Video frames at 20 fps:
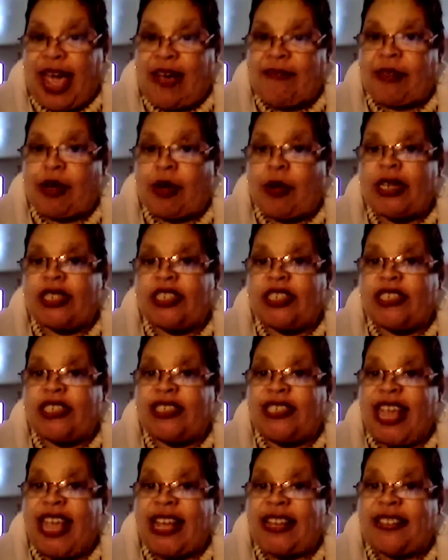have the
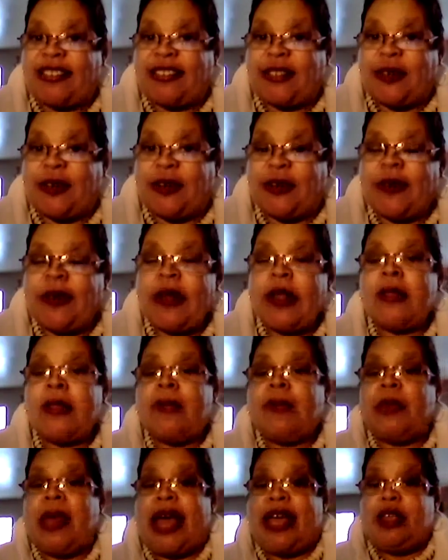questions answered
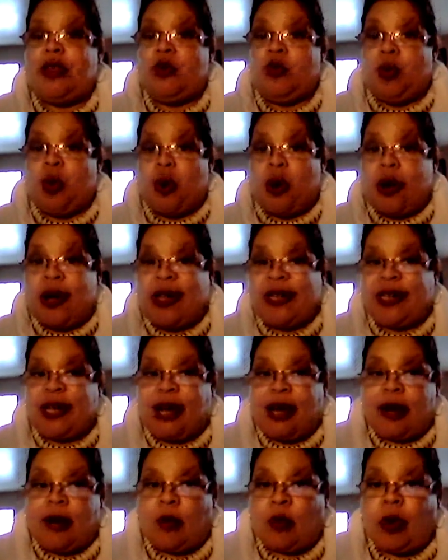that you want.
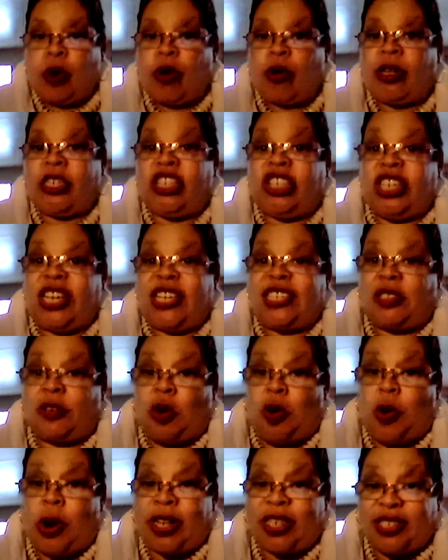We'll address
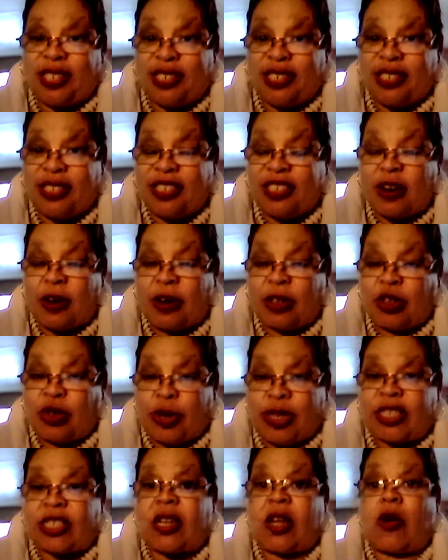questions in
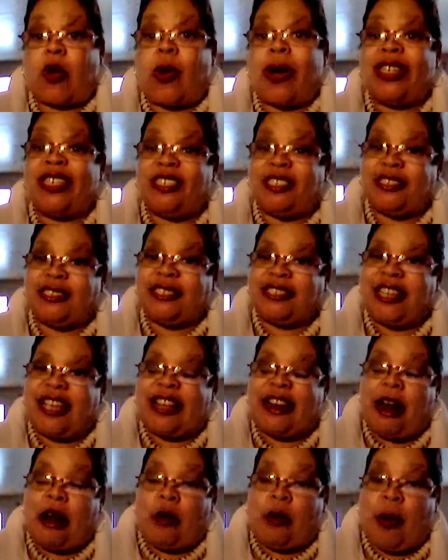
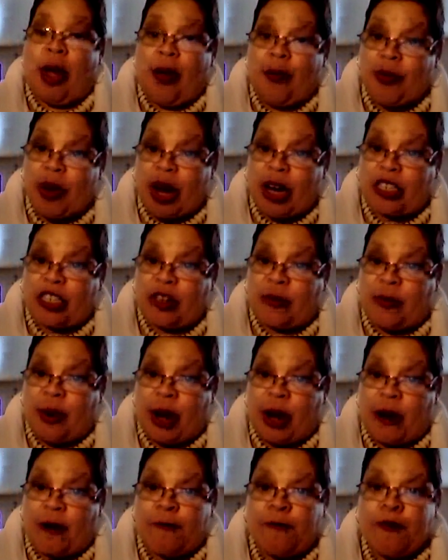our webinar
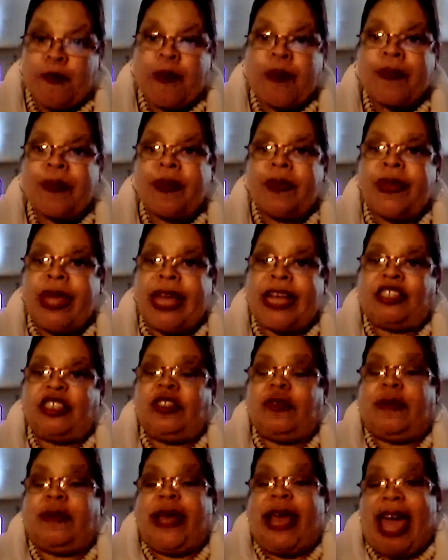tomorrow that
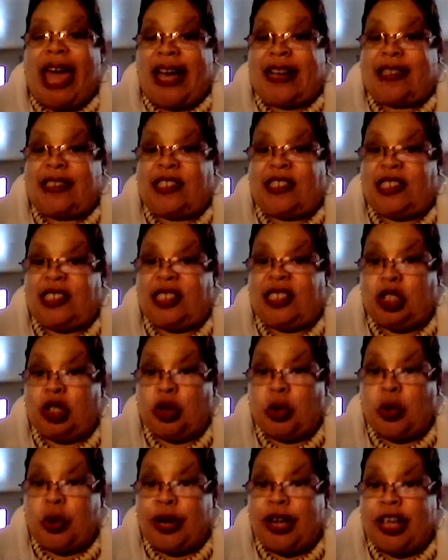should be asked
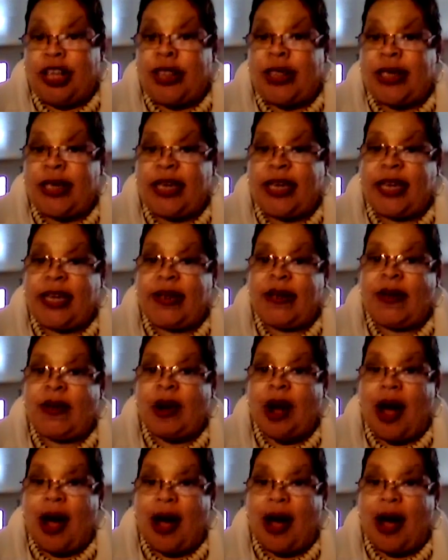during the